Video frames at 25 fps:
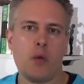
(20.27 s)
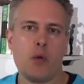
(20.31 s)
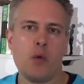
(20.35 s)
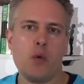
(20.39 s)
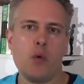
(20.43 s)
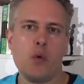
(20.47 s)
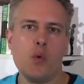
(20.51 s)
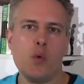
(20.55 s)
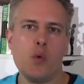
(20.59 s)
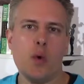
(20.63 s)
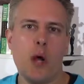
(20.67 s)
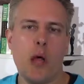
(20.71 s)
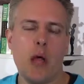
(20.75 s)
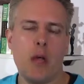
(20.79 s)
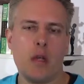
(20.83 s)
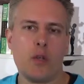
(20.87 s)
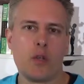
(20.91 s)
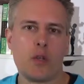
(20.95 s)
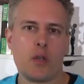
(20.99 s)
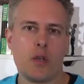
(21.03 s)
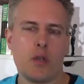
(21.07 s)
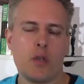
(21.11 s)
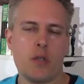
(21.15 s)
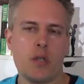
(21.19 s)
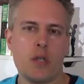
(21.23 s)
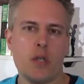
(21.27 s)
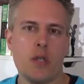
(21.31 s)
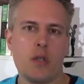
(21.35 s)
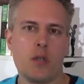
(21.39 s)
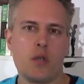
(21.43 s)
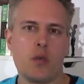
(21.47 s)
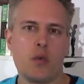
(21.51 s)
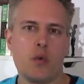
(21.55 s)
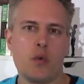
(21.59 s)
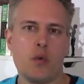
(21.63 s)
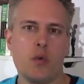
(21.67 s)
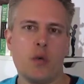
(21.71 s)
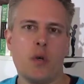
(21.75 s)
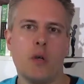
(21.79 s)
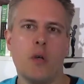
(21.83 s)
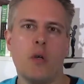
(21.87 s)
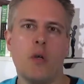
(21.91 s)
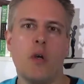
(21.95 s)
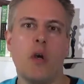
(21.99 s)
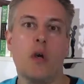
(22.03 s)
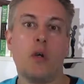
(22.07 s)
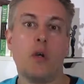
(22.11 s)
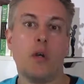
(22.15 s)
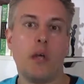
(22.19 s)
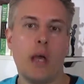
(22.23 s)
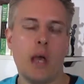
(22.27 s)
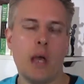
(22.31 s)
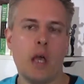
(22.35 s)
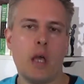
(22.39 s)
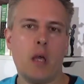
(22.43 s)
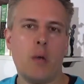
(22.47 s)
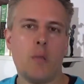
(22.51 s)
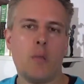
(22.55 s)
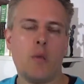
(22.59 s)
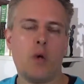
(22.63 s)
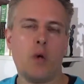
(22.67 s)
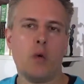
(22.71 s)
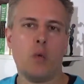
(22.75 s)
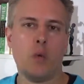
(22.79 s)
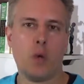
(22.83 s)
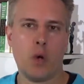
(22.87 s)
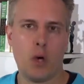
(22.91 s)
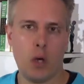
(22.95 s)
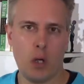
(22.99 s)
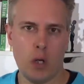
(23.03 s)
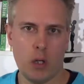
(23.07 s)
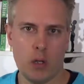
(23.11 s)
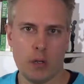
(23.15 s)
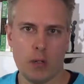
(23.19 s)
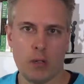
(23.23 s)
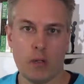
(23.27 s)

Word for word: who enters into a game world.